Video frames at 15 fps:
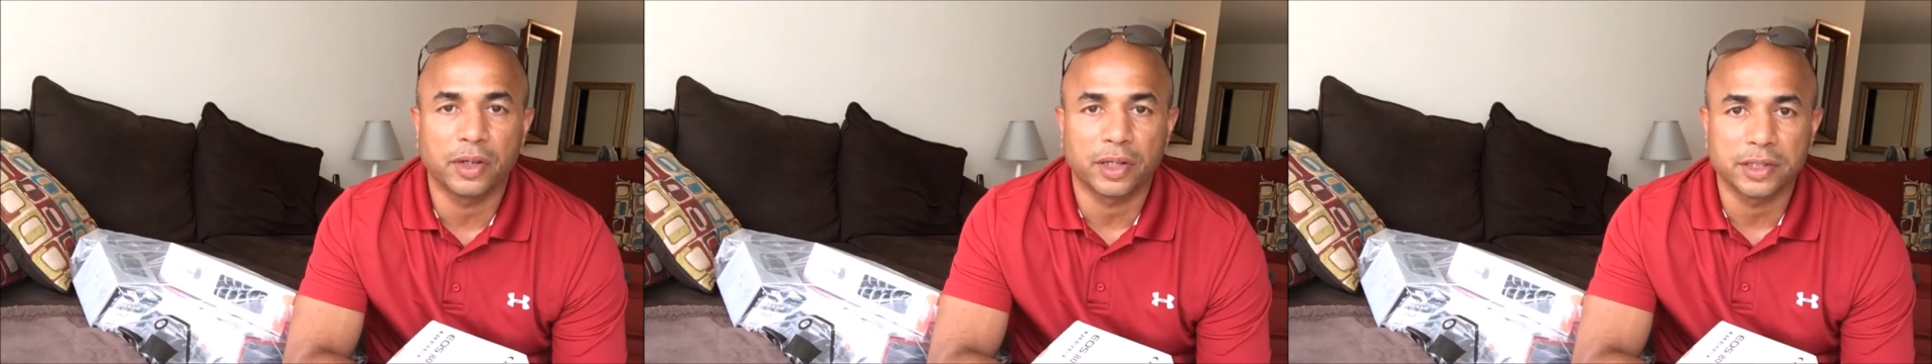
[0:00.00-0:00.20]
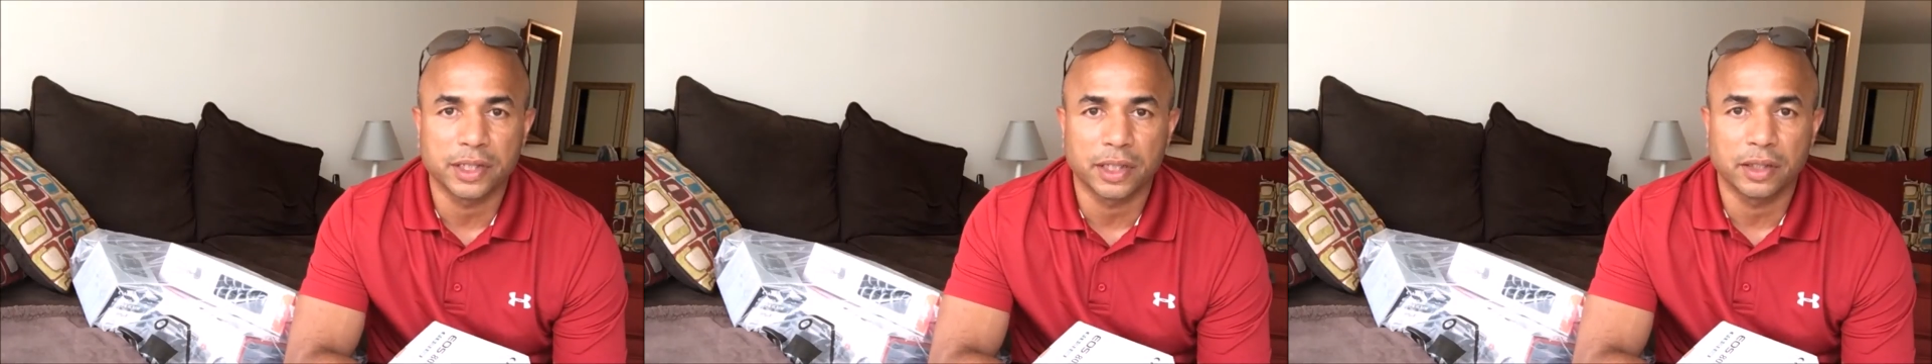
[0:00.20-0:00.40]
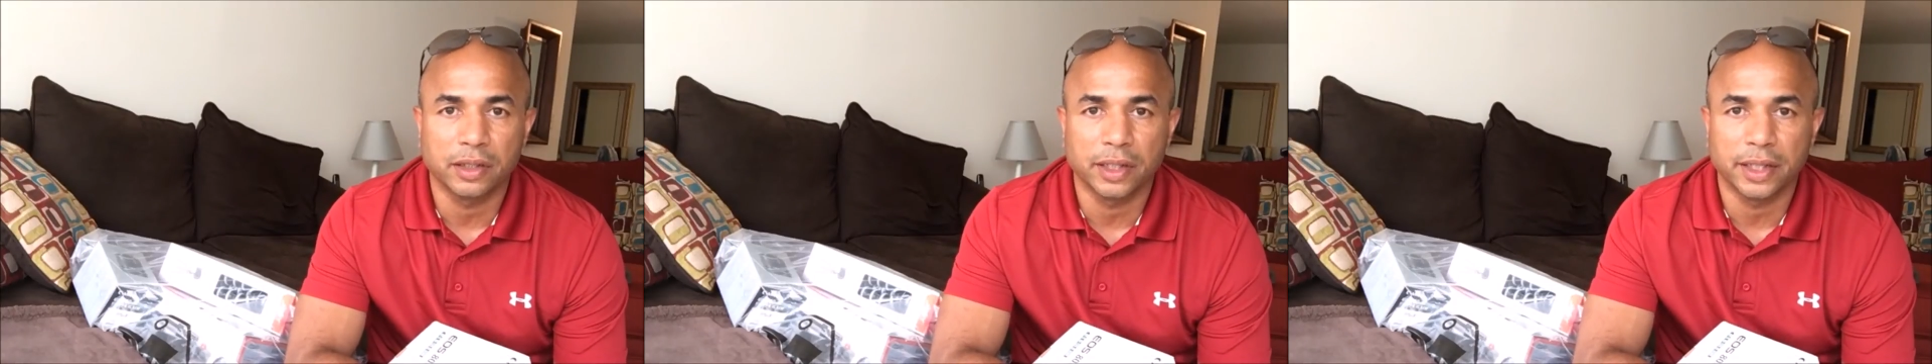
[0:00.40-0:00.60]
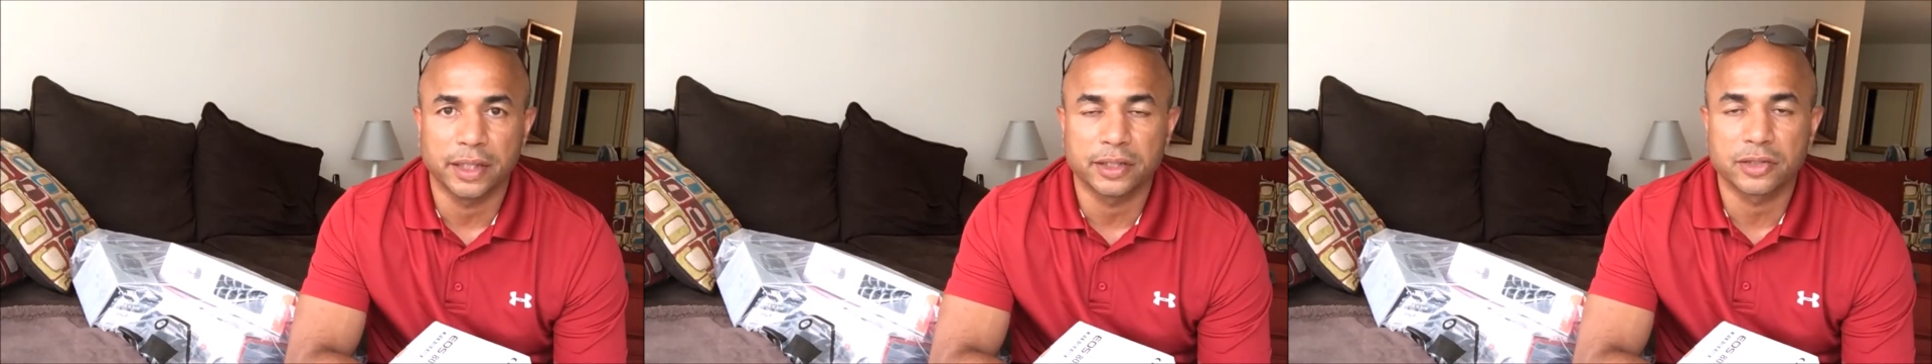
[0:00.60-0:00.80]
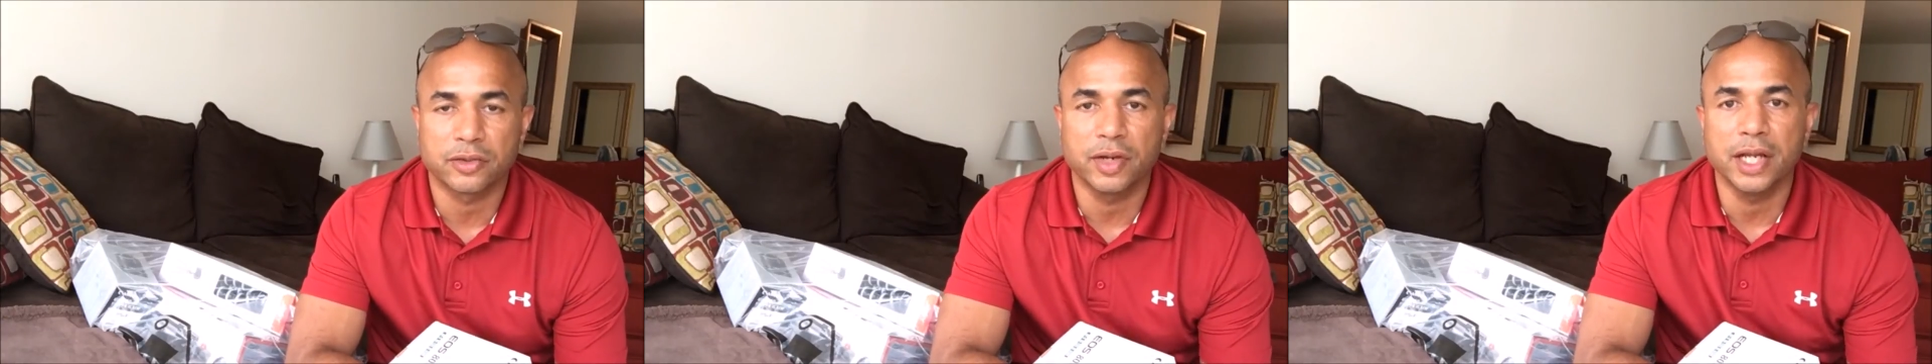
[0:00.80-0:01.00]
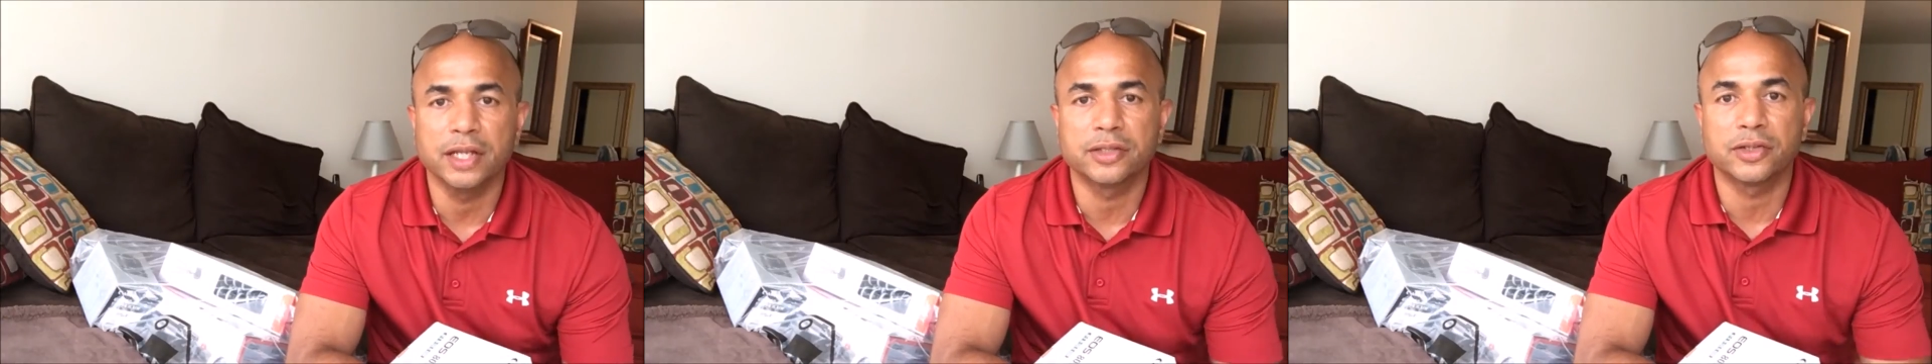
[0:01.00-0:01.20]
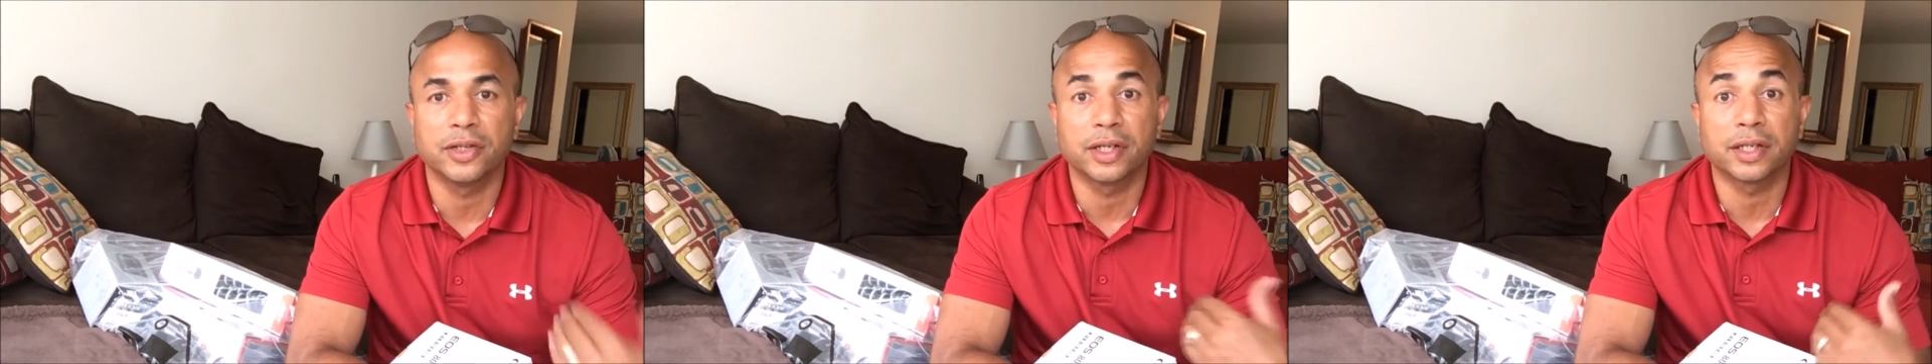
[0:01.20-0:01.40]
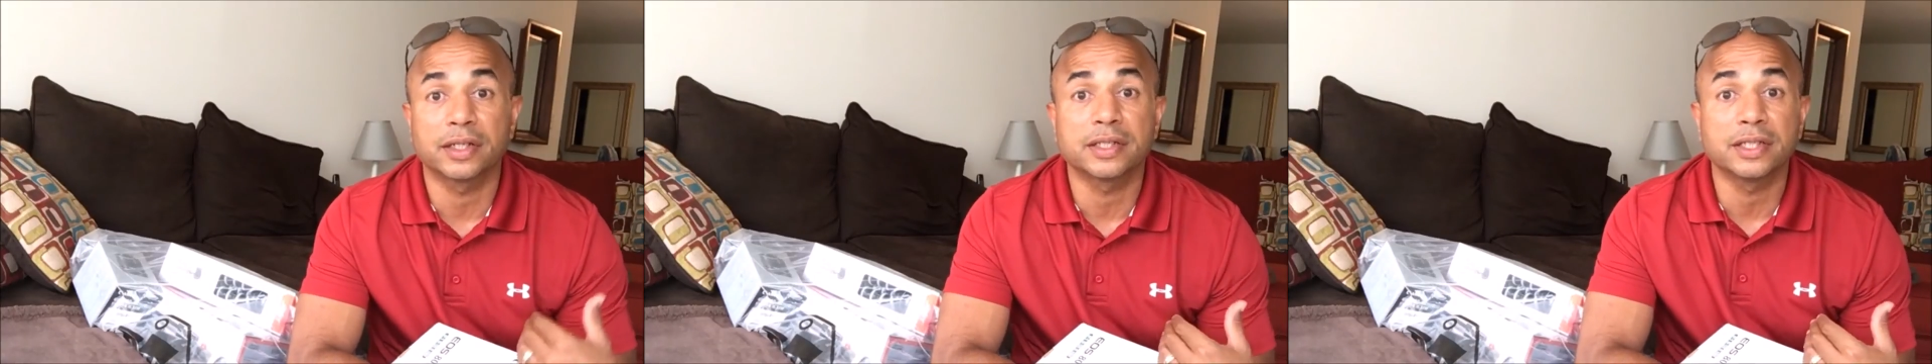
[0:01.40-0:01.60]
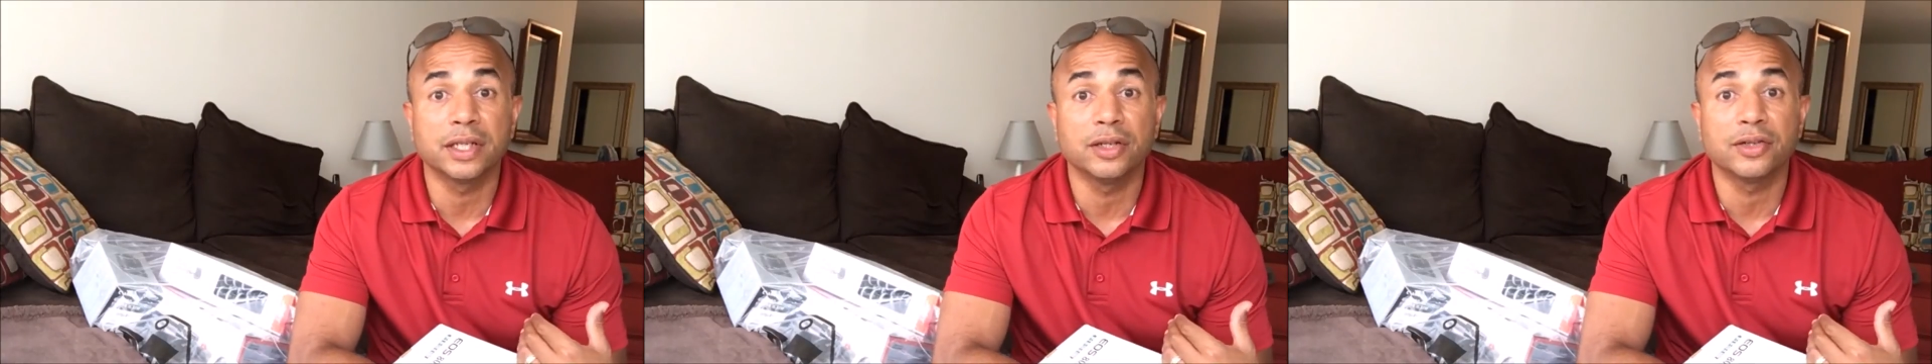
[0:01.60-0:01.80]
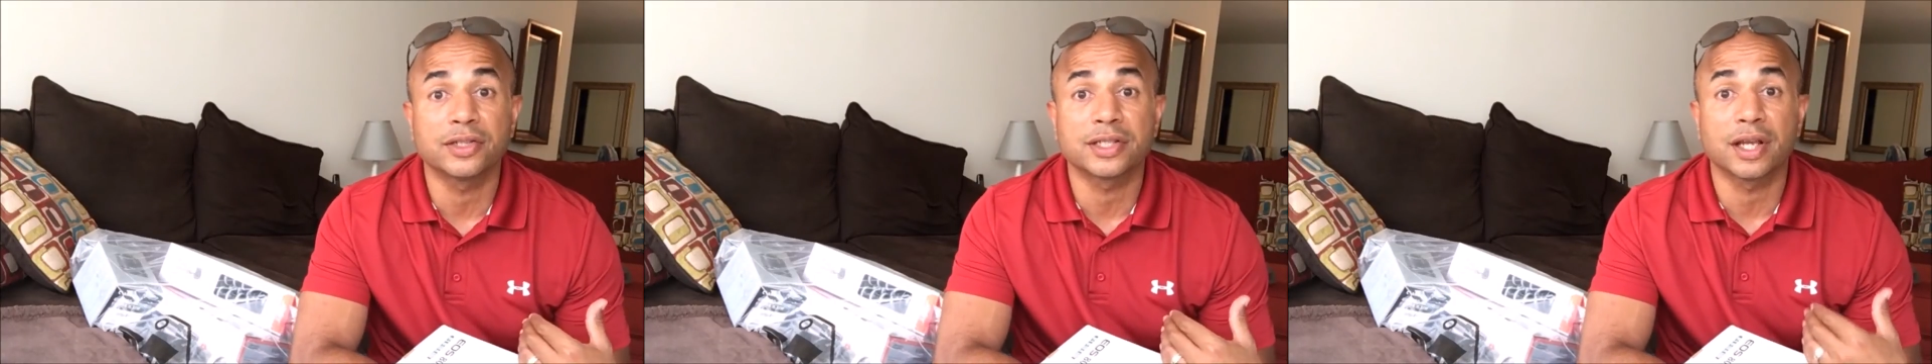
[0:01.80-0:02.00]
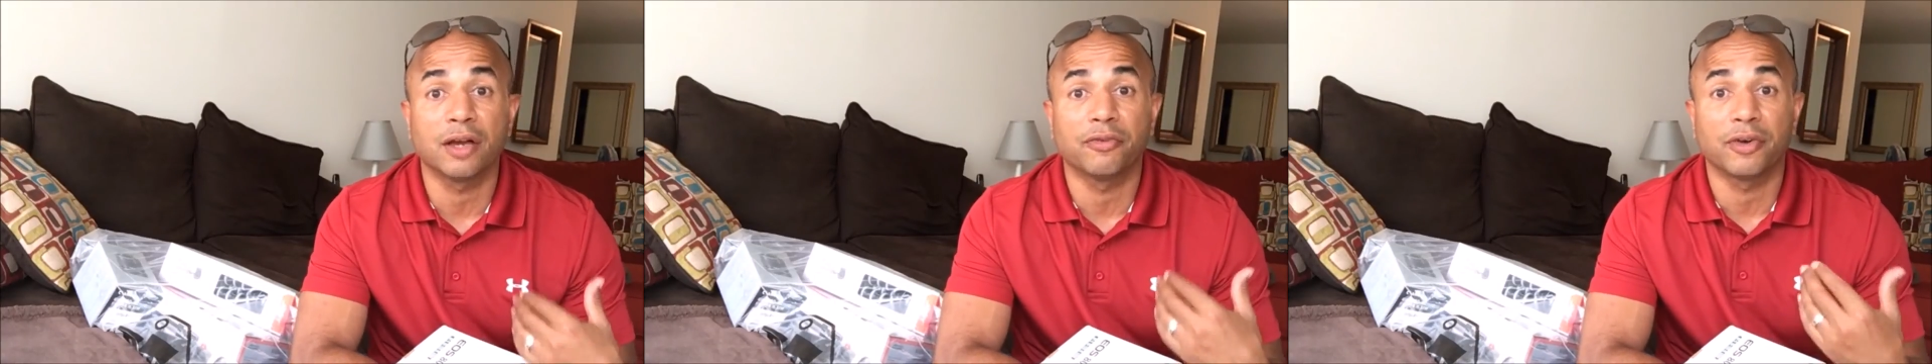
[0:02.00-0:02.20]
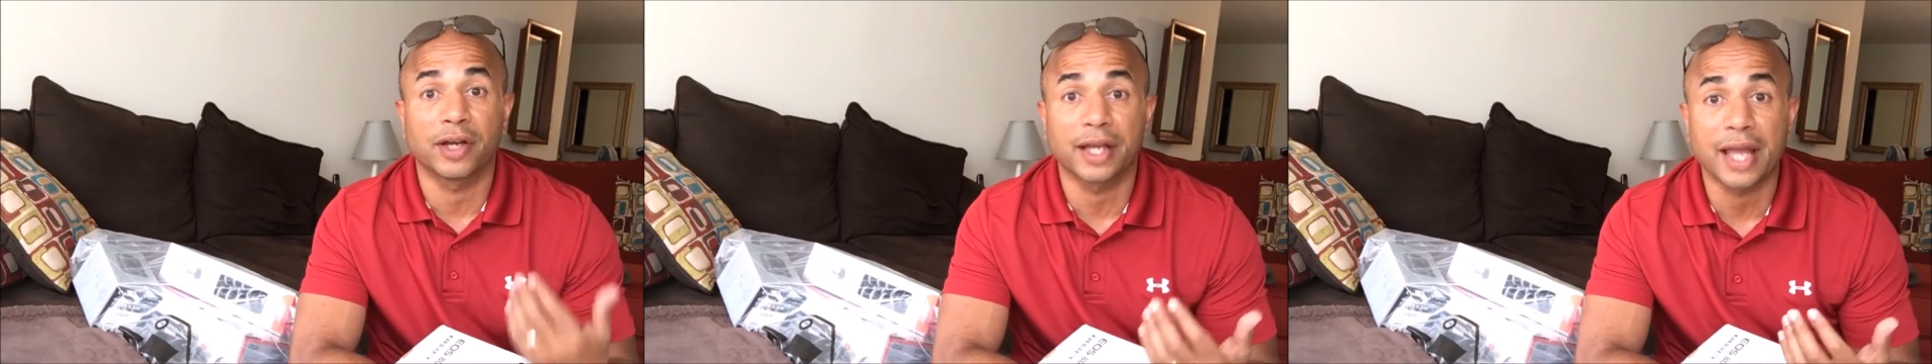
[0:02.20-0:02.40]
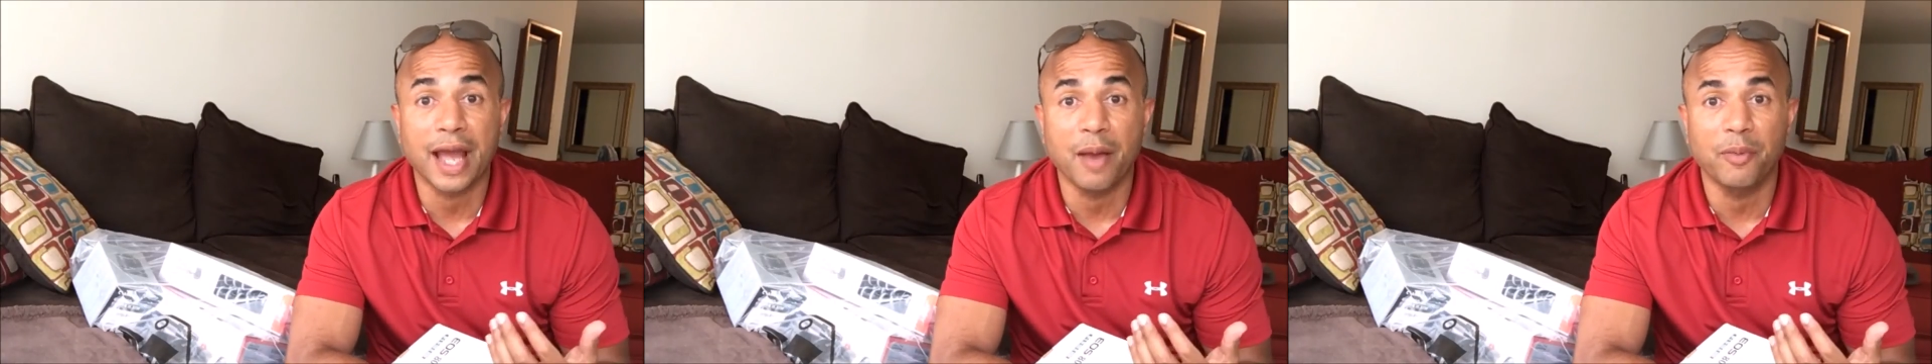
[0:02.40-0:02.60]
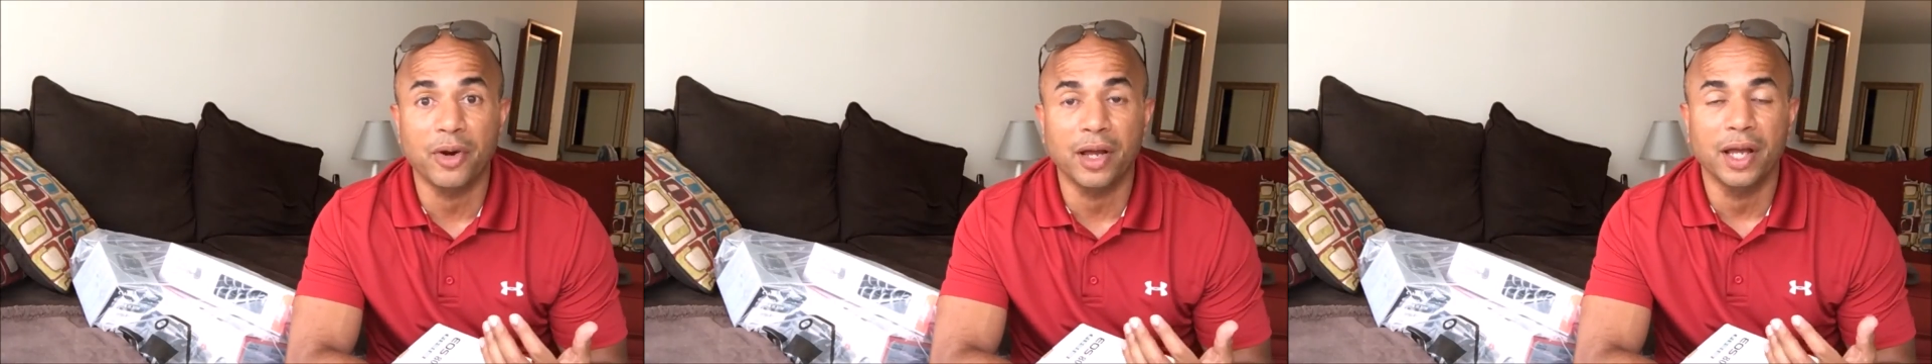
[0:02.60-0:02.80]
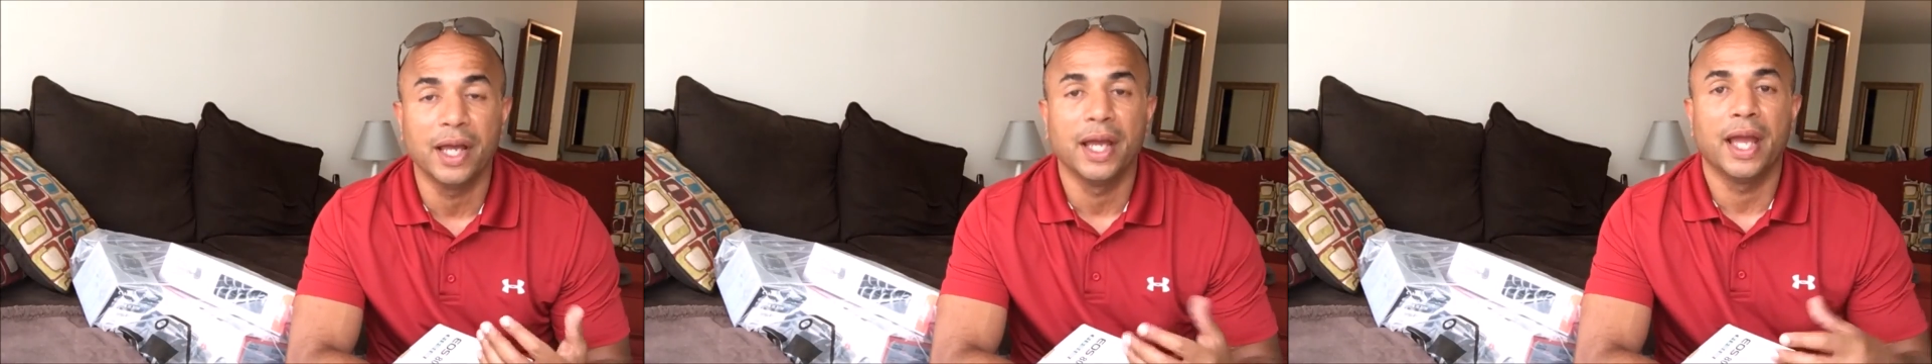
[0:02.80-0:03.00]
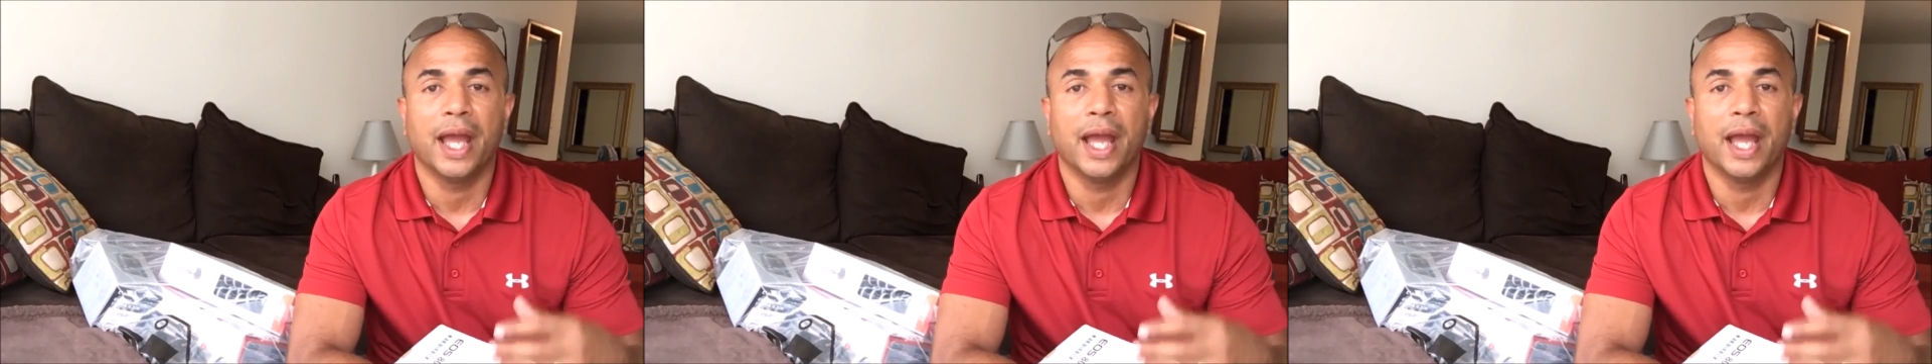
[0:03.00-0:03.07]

articulating screen so you can see yourself on camera